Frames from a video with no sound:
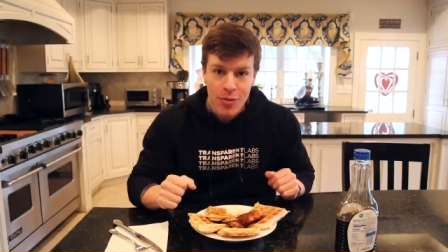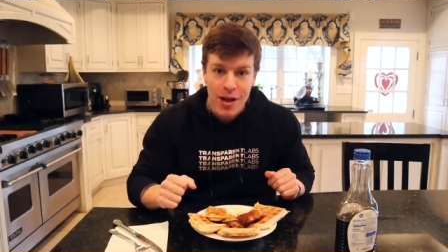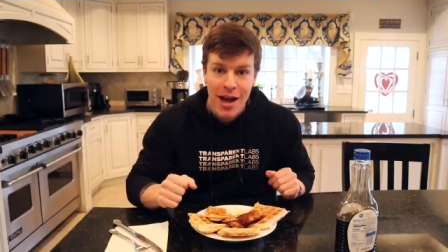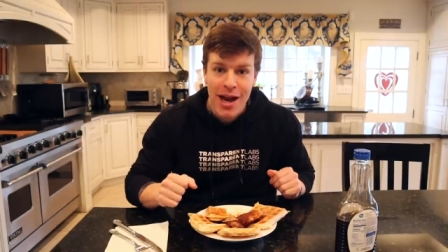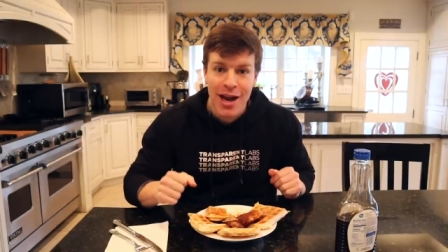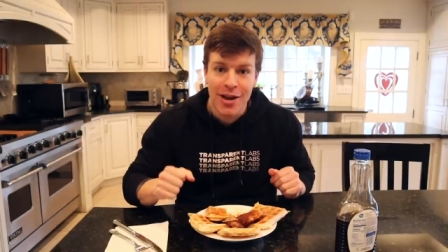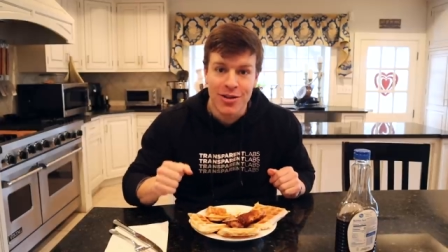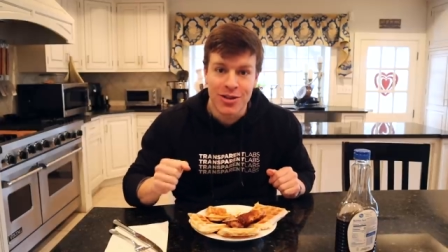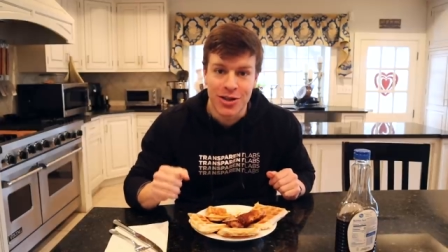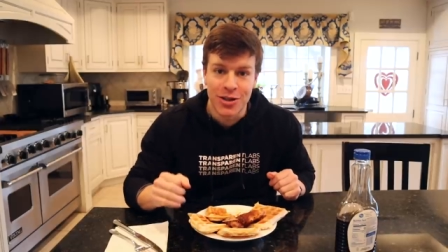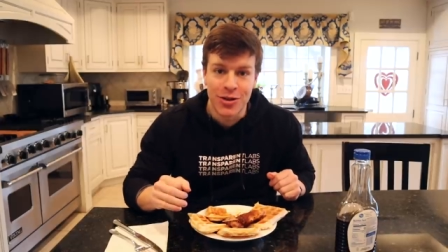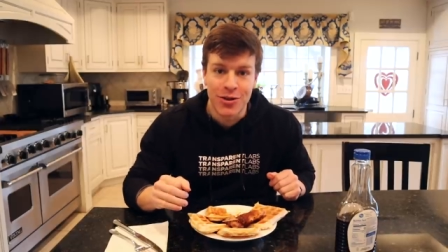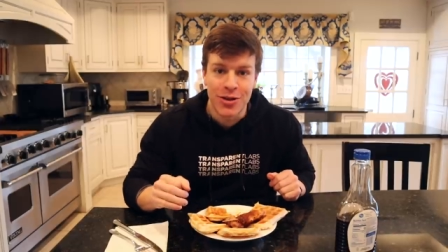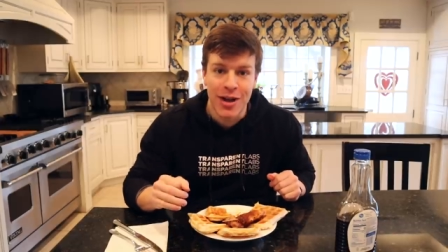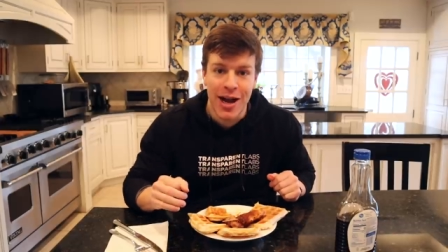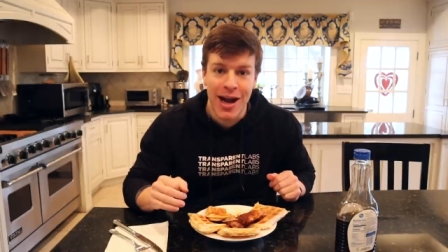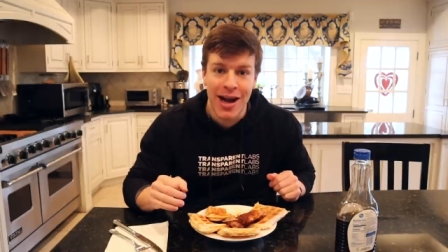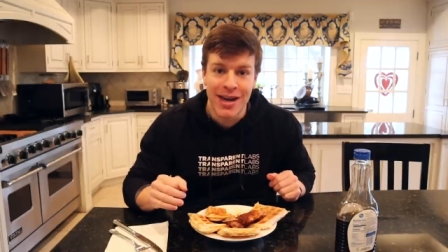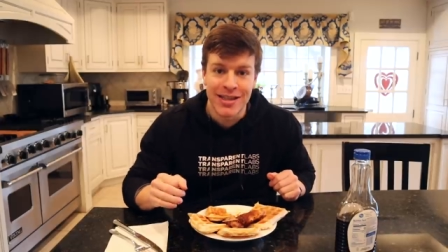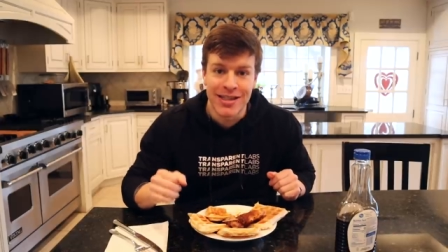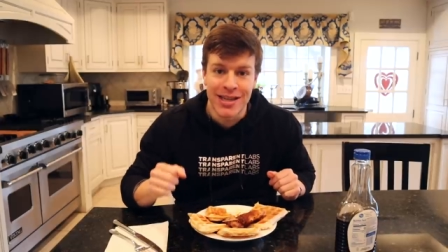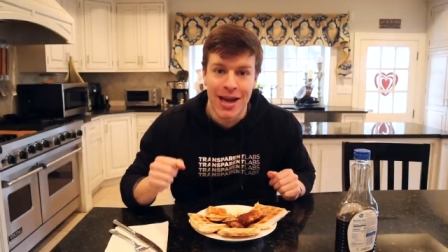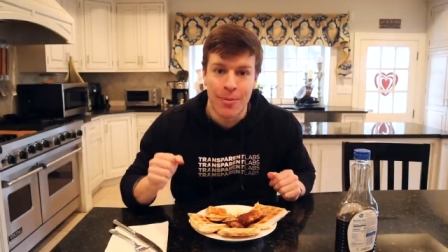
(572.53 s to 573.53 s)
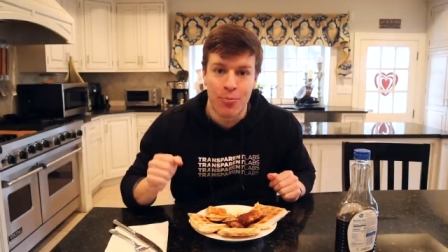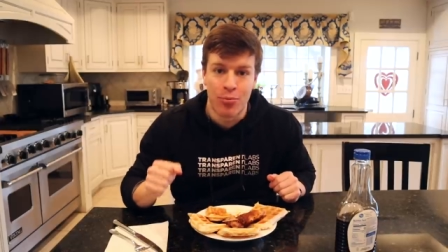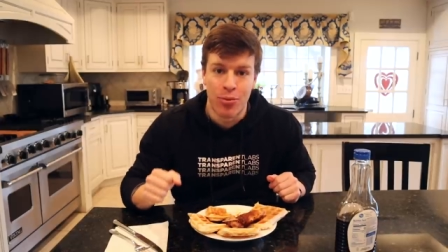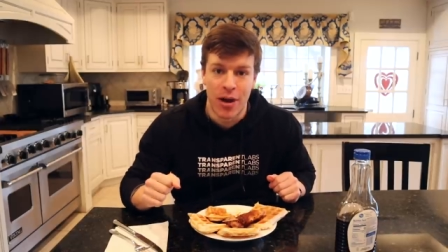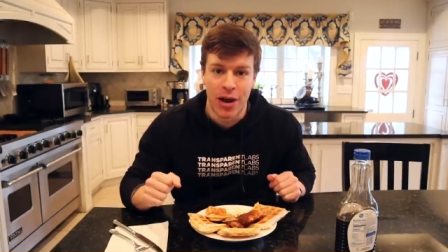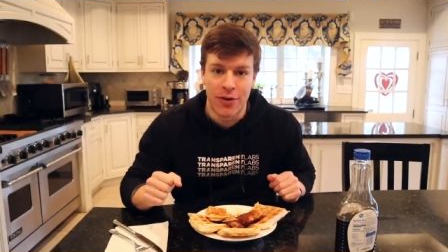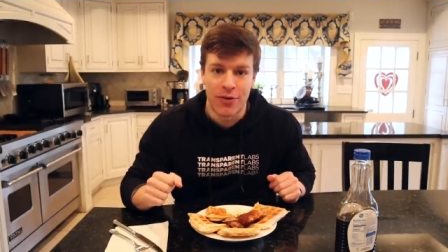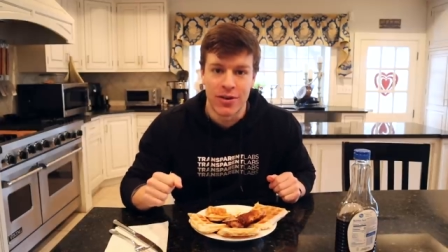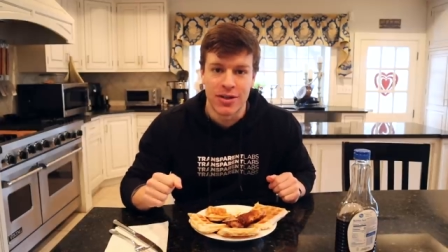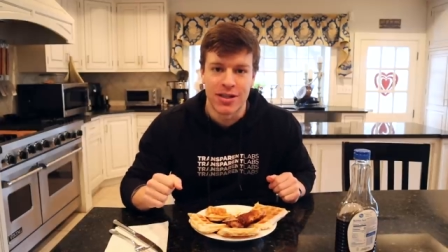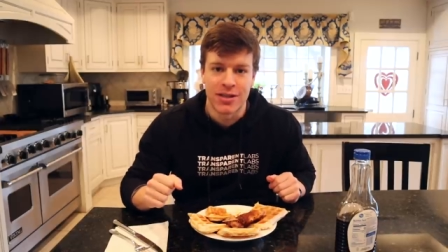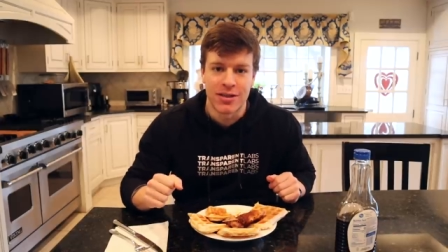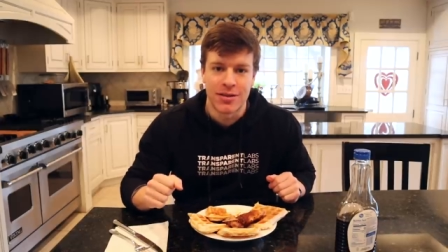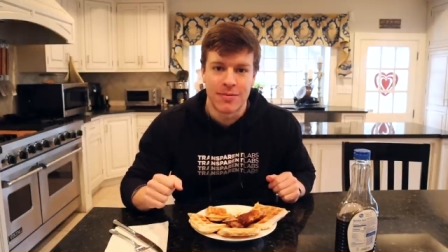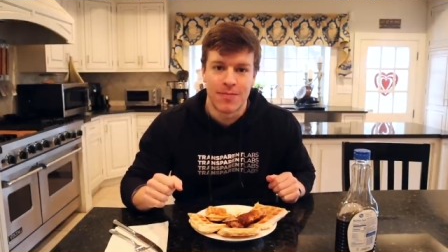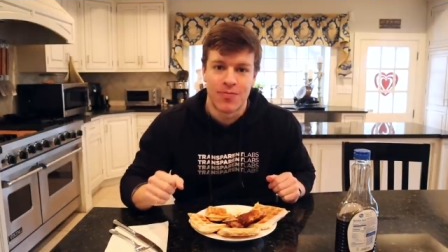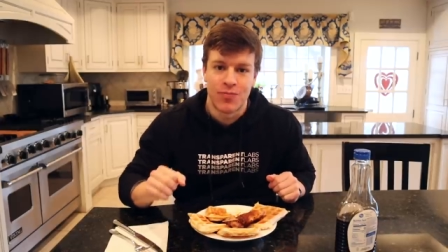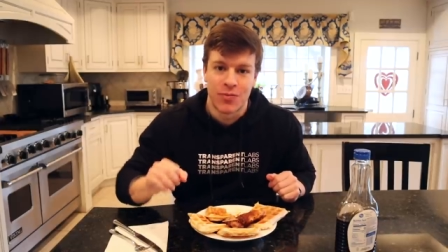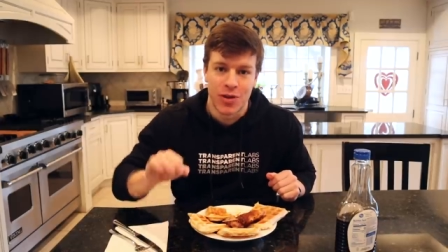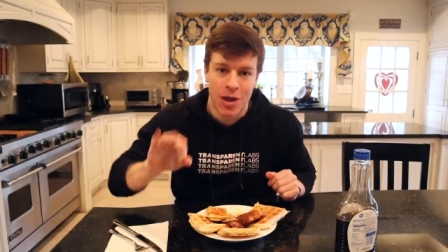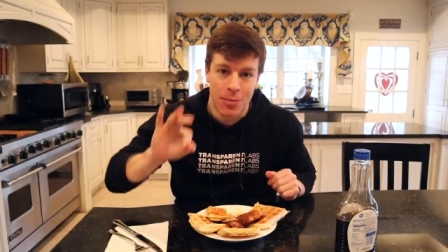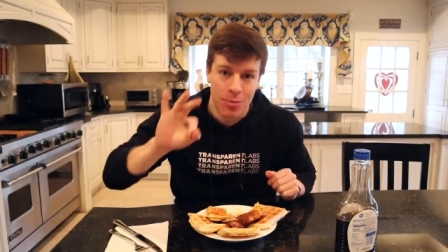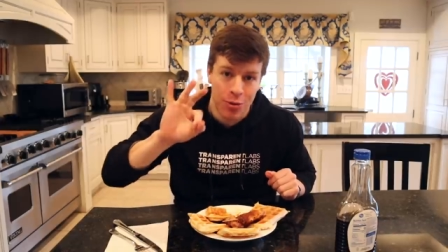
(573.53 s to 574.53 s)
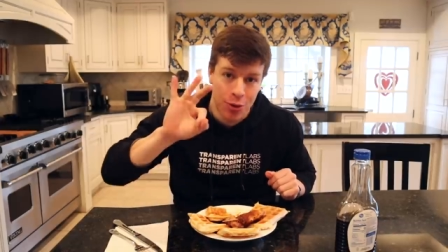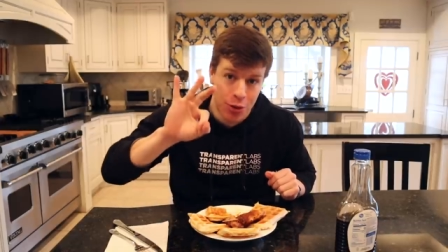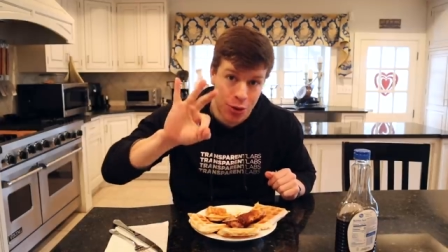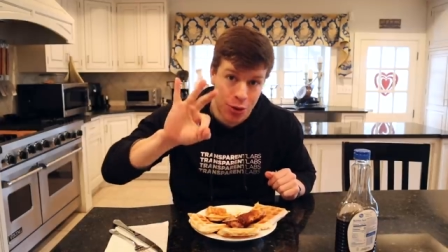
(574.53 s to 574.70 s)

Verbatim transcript: And I'll see you guys at breakfast number